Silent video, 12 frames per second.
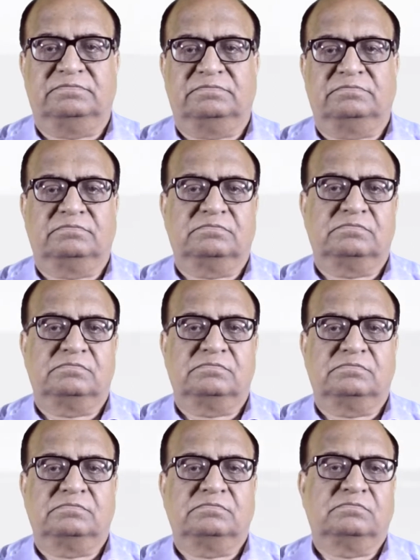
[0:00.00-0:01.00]

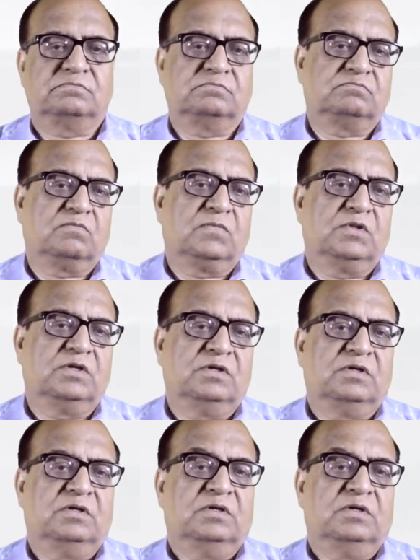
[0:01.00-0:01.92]
[no speech]